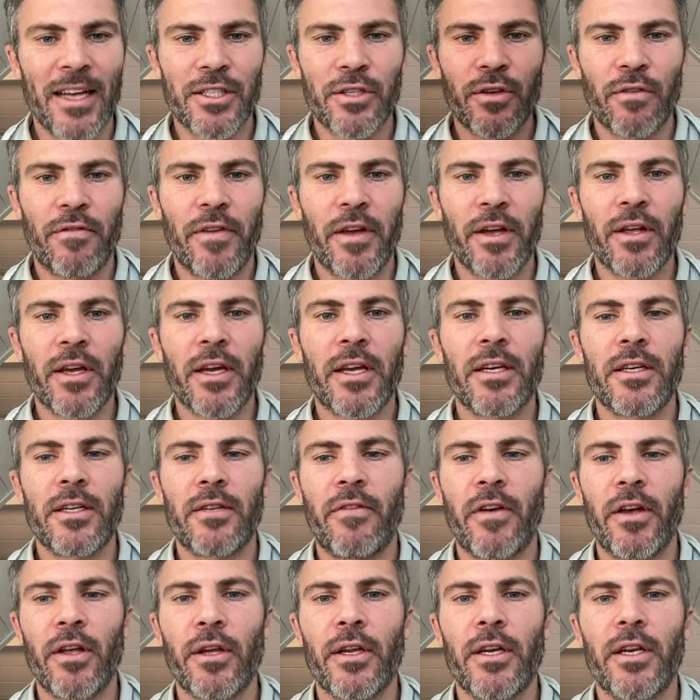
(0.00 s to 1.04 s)
failing
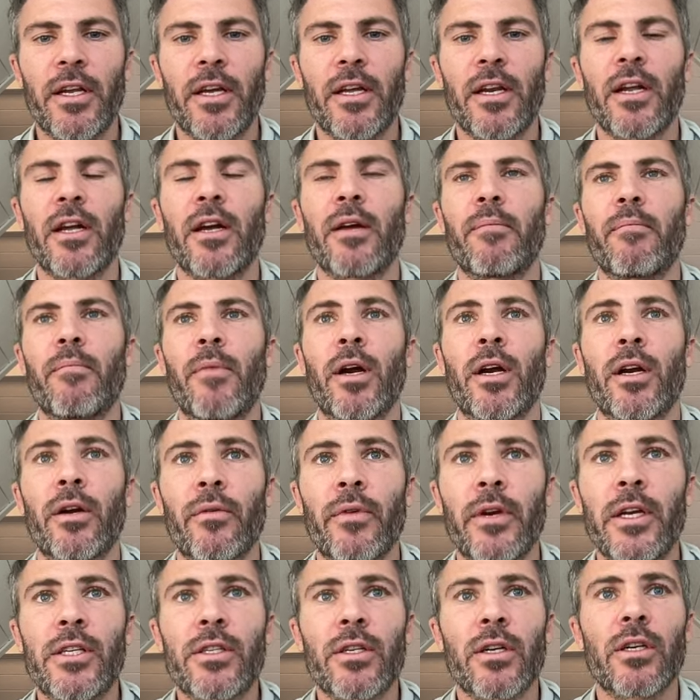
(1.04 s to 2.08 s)
to conduct market
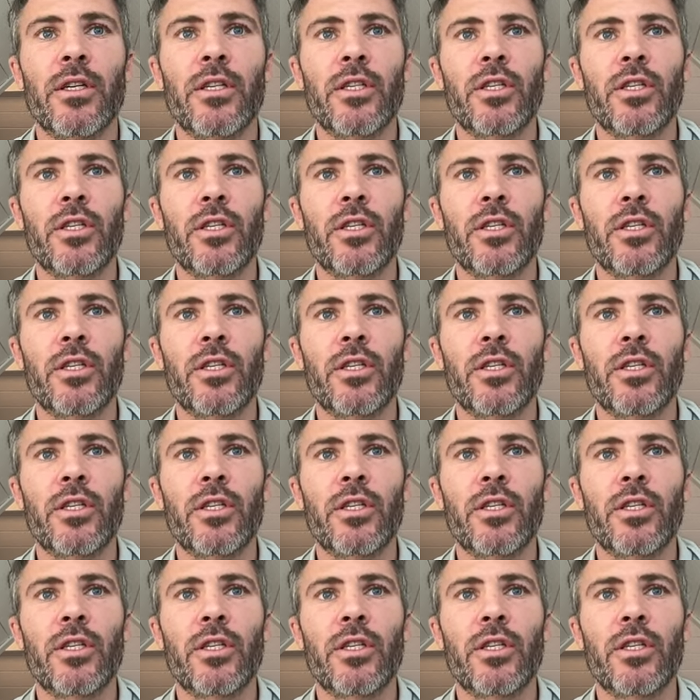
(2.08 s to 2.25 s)
research.